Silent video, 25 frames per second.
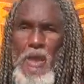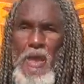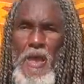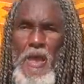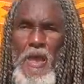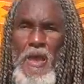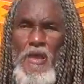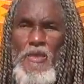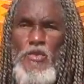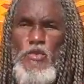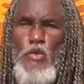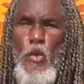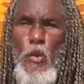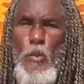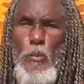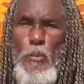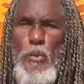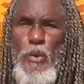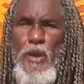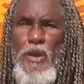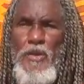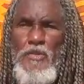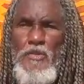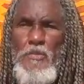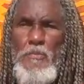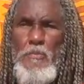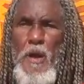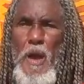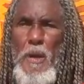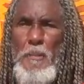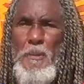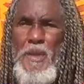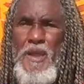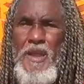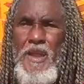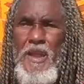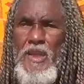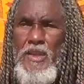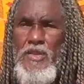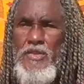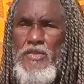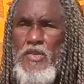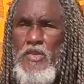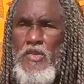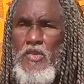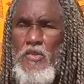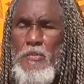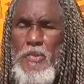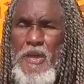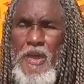As oppressed
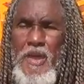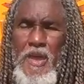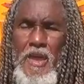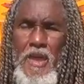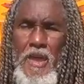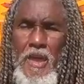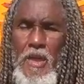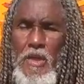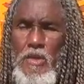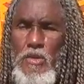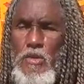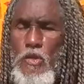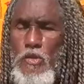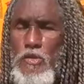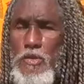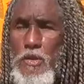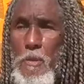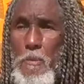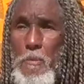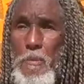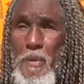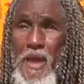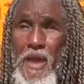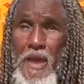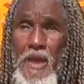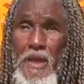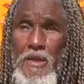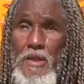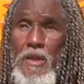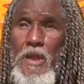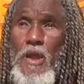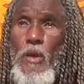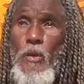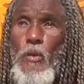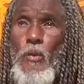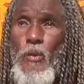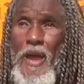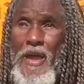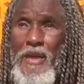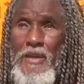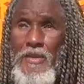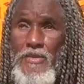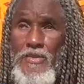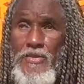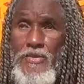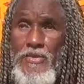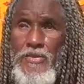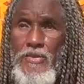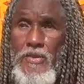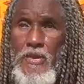populations began to demand their
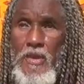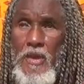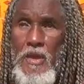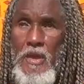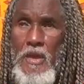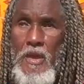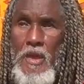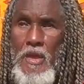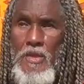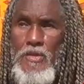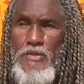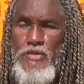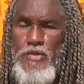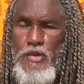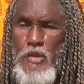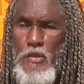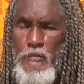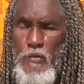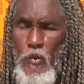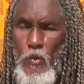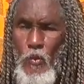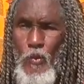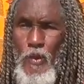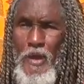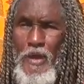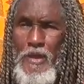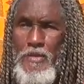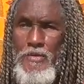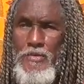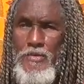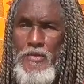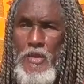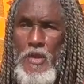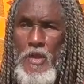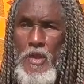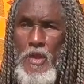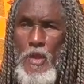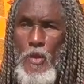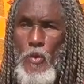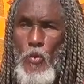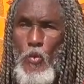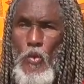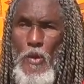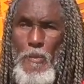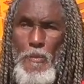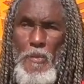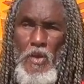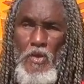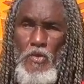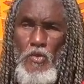rights, civil rights,
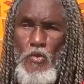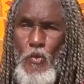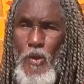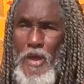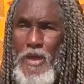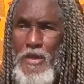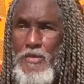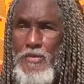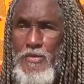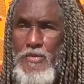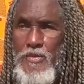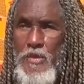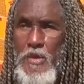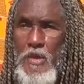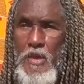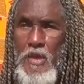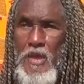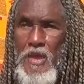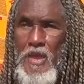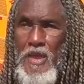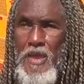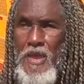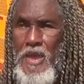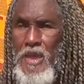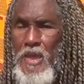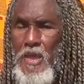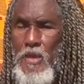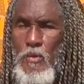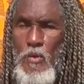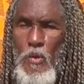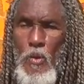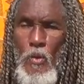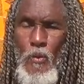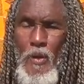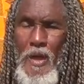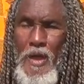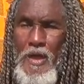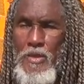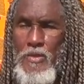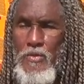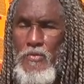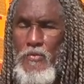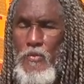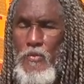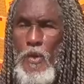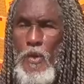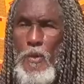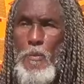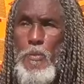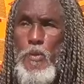women's rights, equal rights
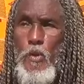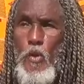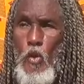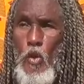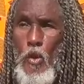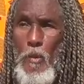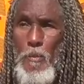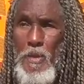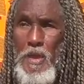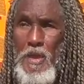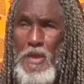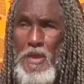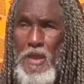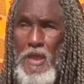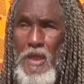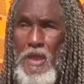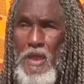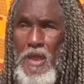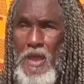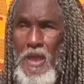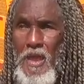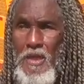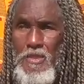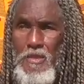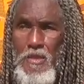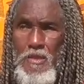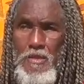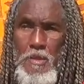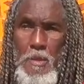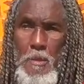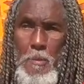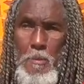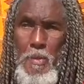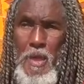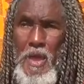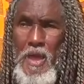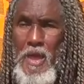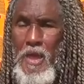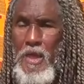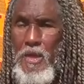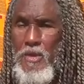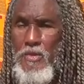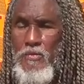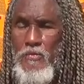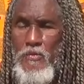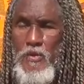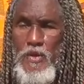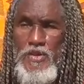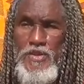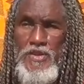employment, and the demands
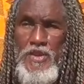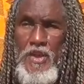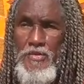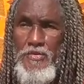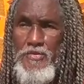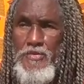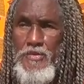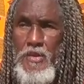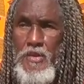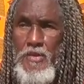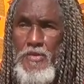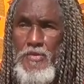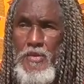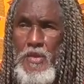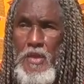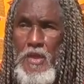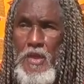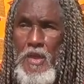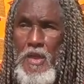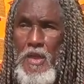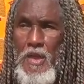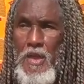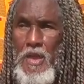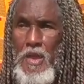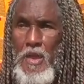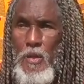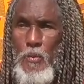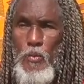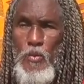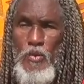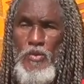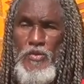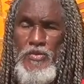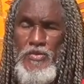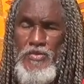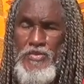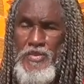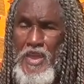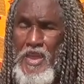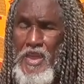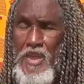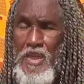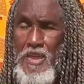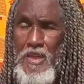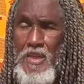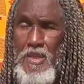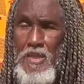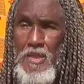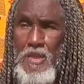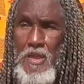for justice, it was
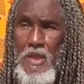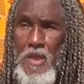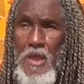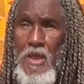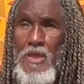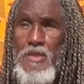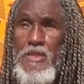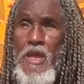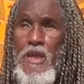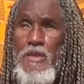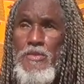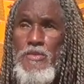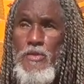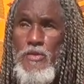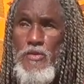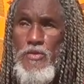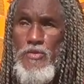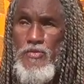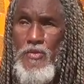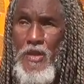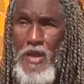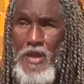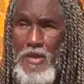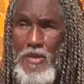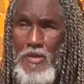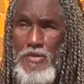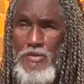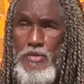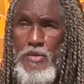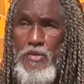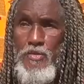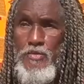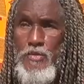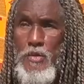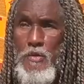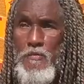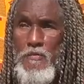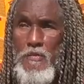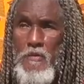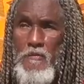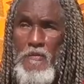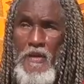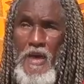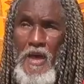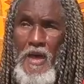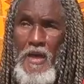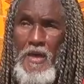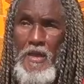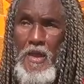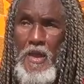seen that the strategies of
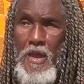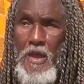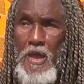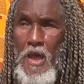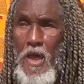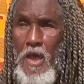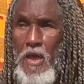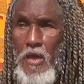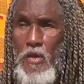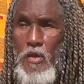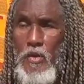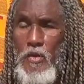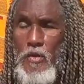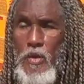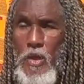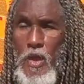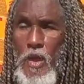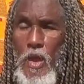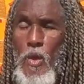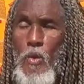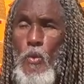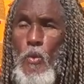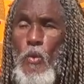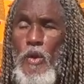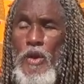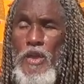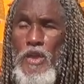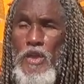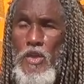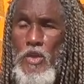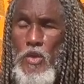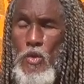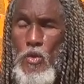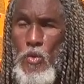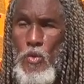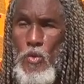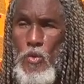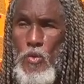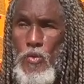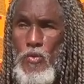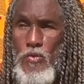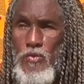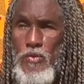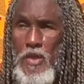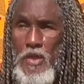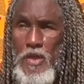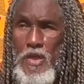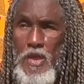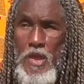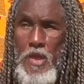divide and conquer were used
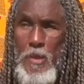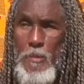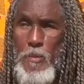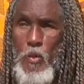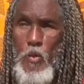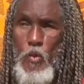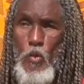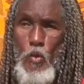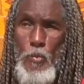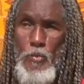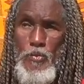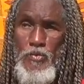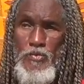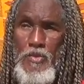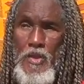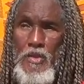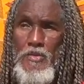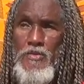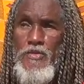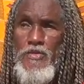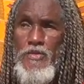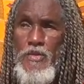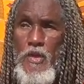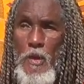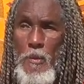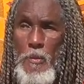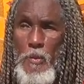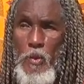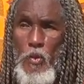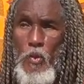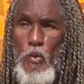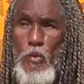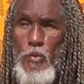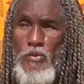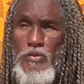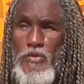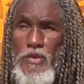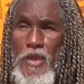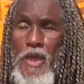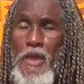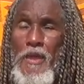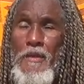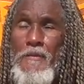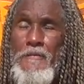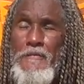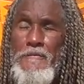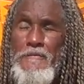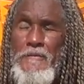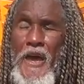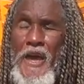to keep groups and subgroups
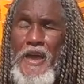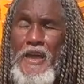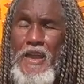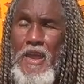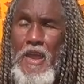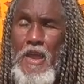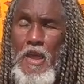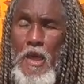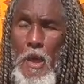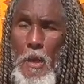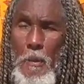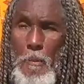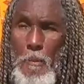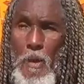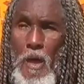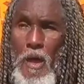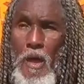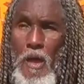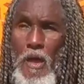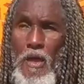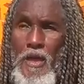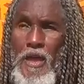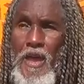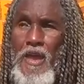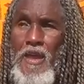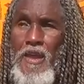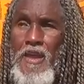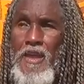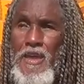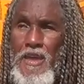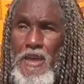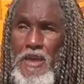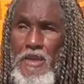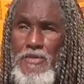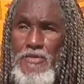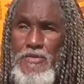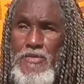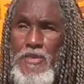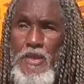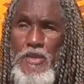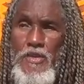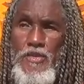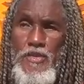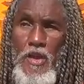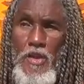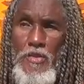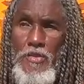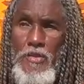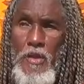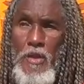fighting among and against
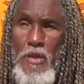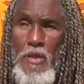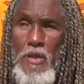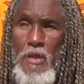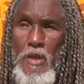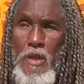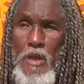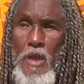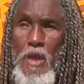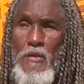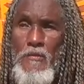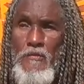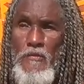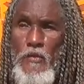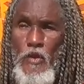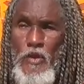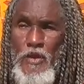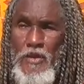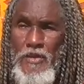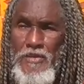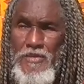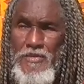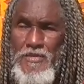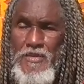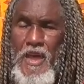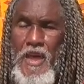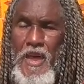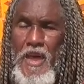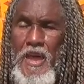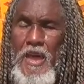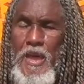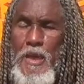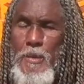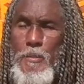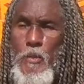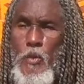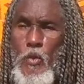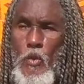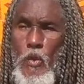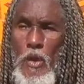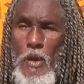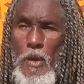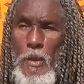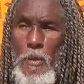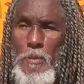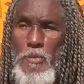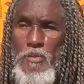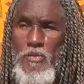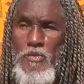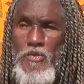each other for the same
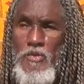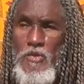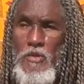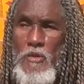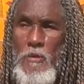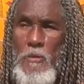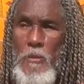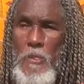crumbs.